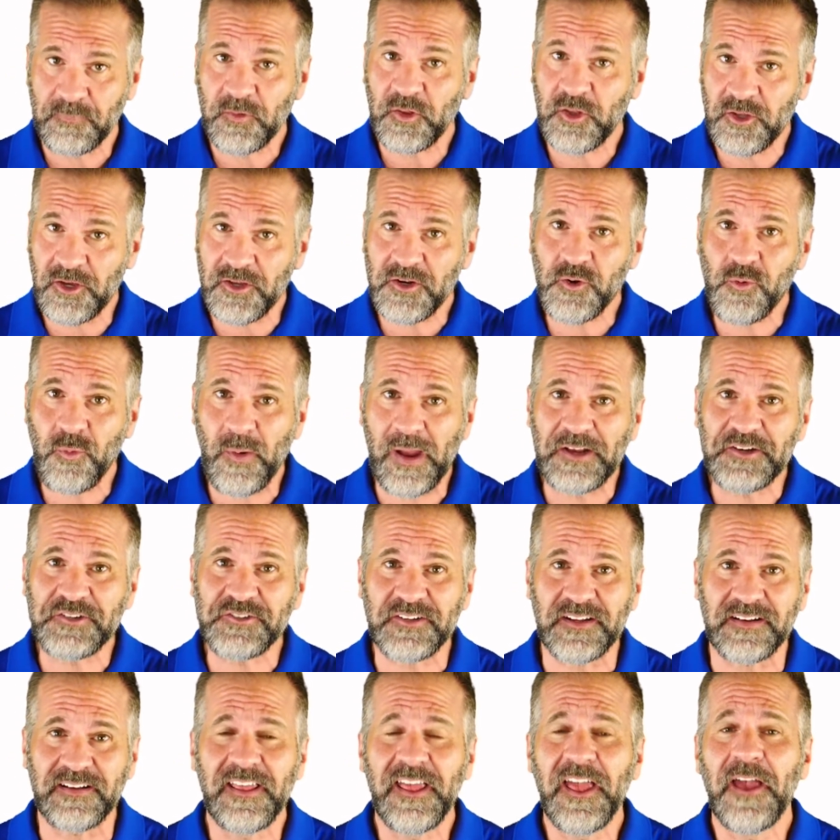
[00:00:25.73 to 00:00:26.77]
Good
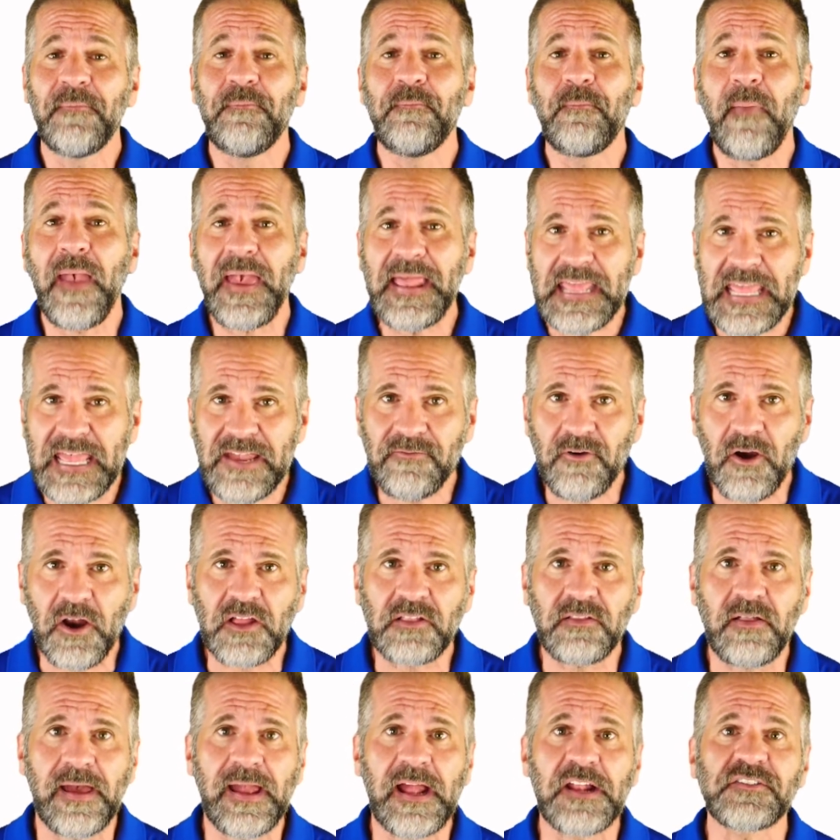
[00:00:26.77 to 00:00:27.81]
question. Many of our
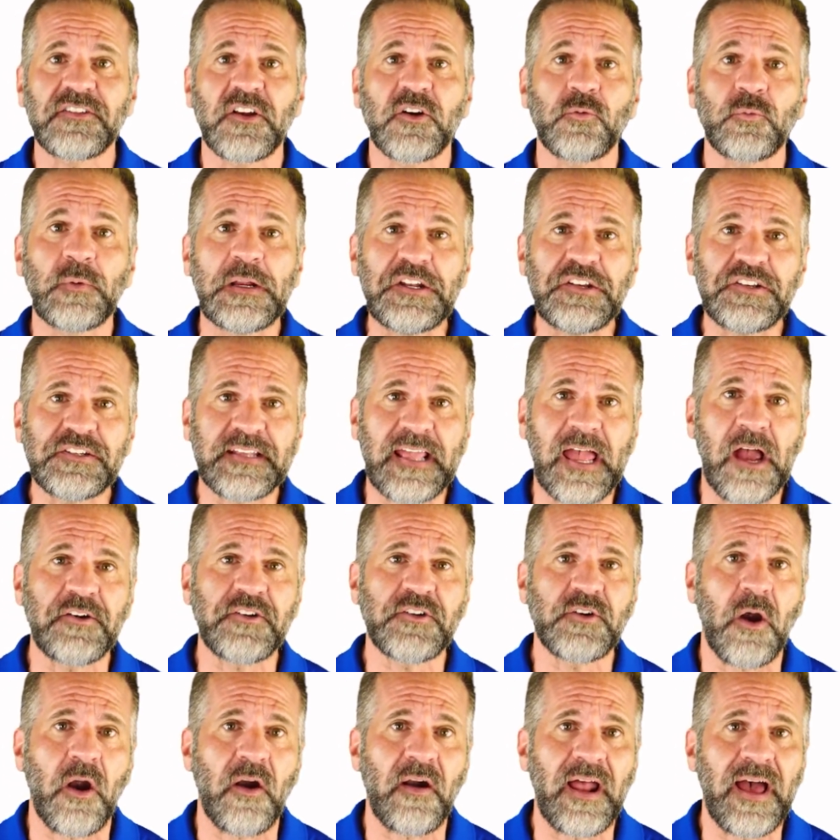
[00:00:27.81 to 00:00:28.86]
clients are reaching out
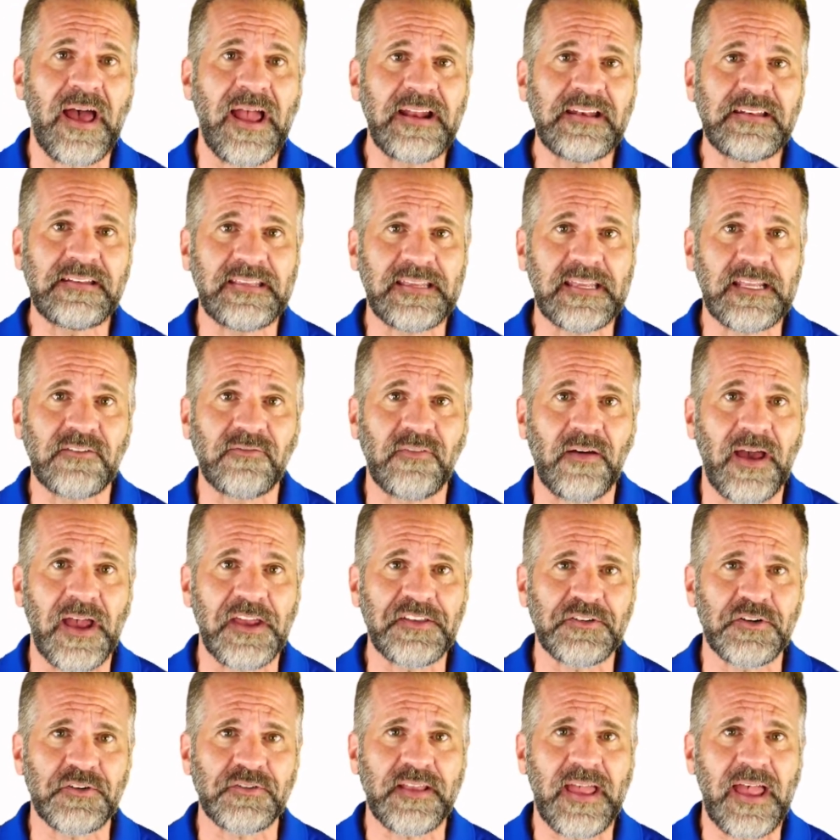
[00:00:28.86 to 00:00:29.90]
to our IT
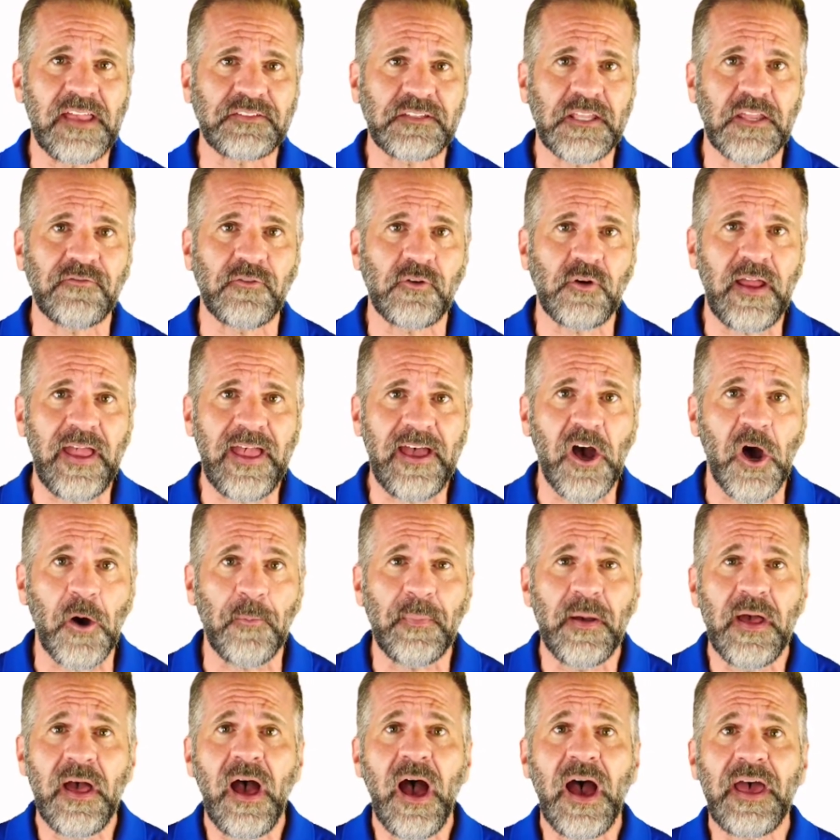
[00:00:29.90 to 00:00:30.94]
advisors asking for
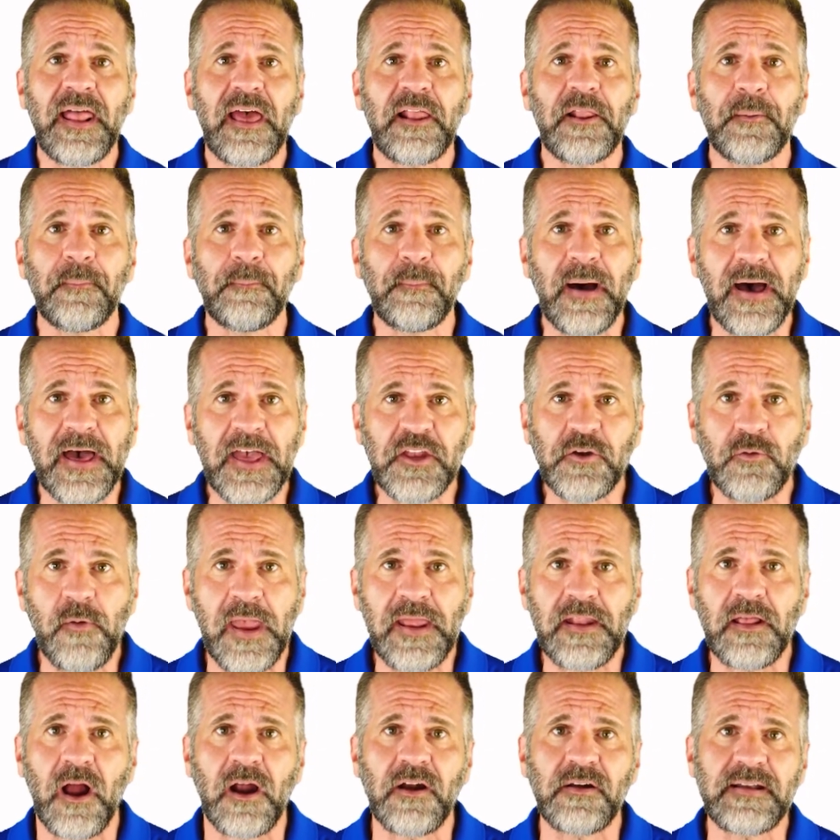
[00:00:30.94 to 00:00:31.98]
help on how to
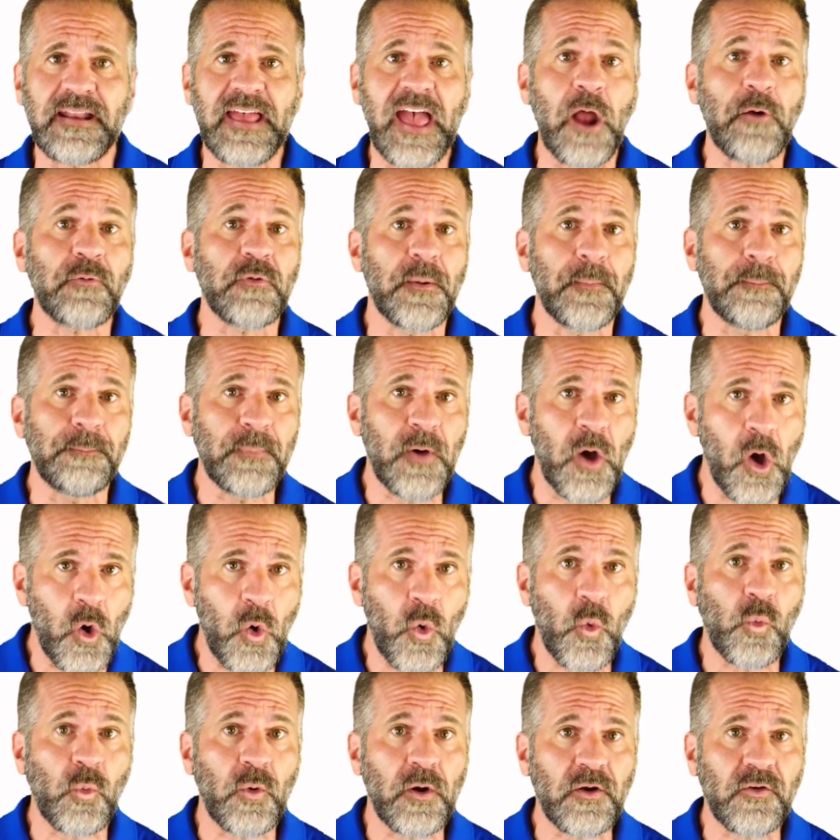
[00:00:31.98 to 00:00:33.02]
migrate our now
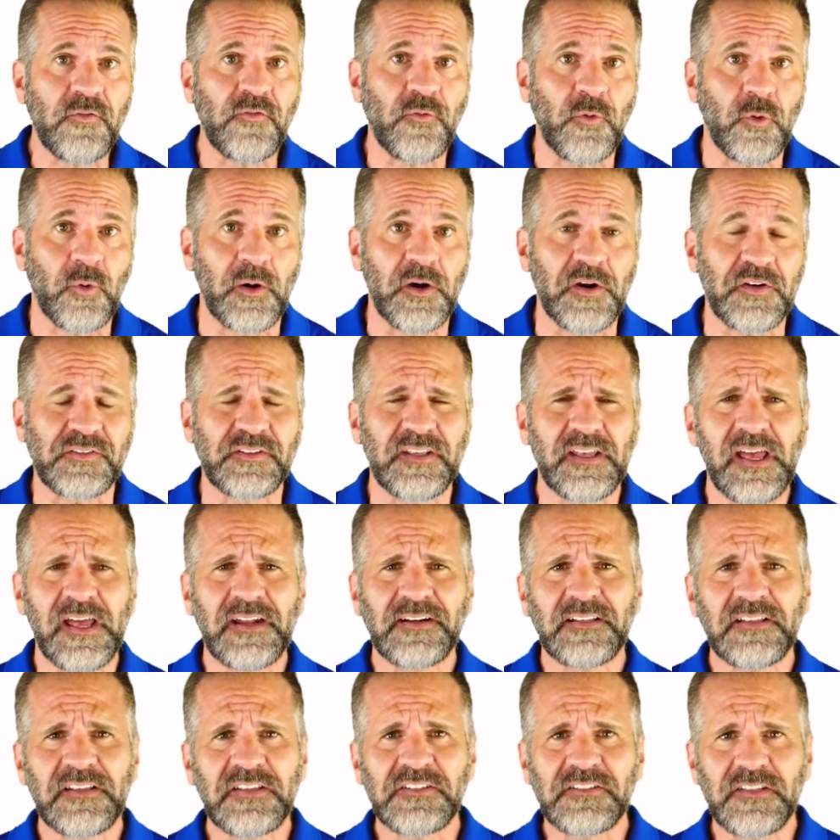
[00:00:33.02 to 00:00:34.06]
remote workforce
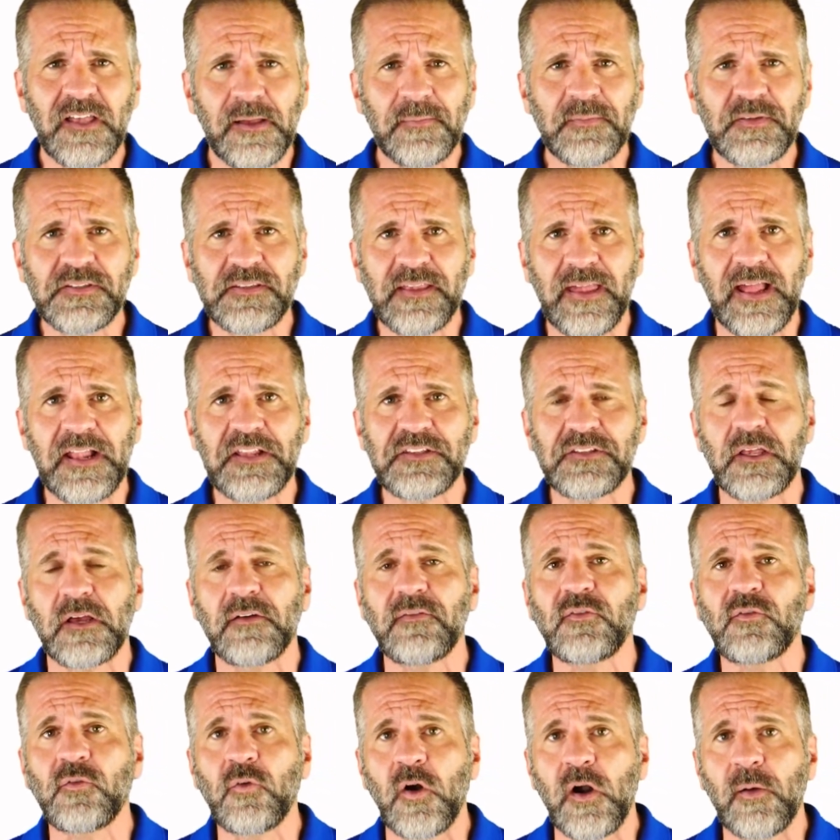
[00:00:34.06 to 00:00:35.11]
to some sense of
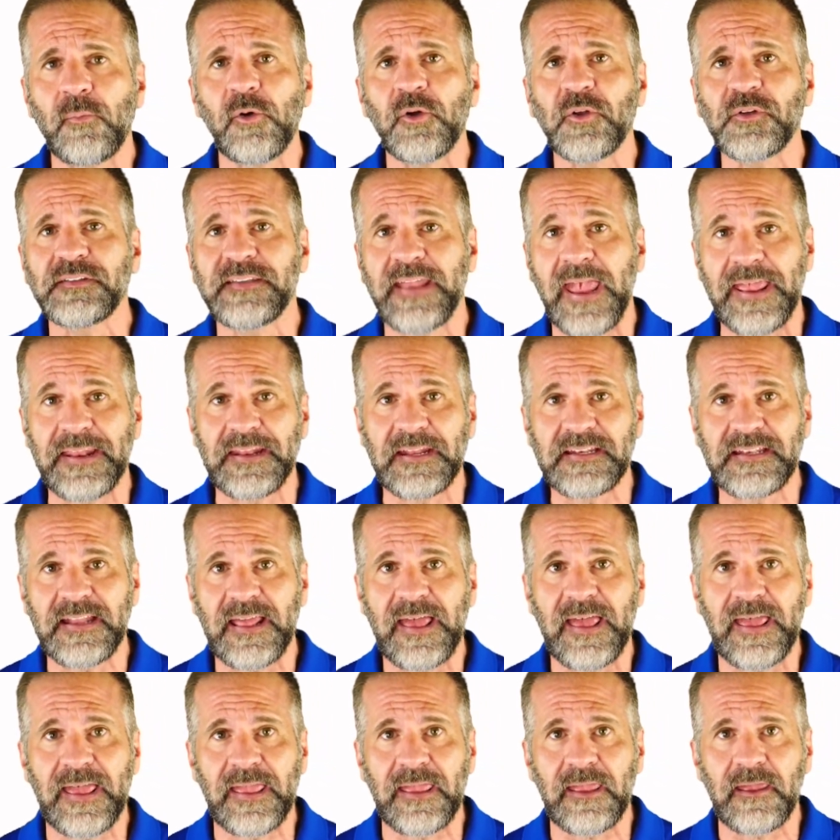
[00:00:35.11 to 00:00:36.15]
normal
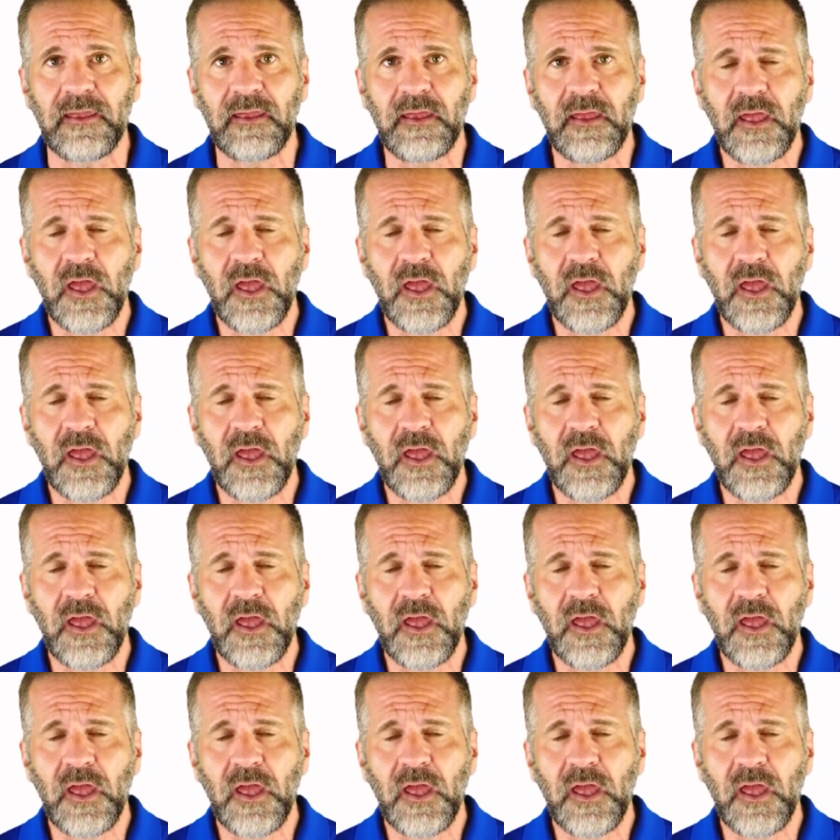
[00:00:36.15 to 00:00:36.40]
day-to-day.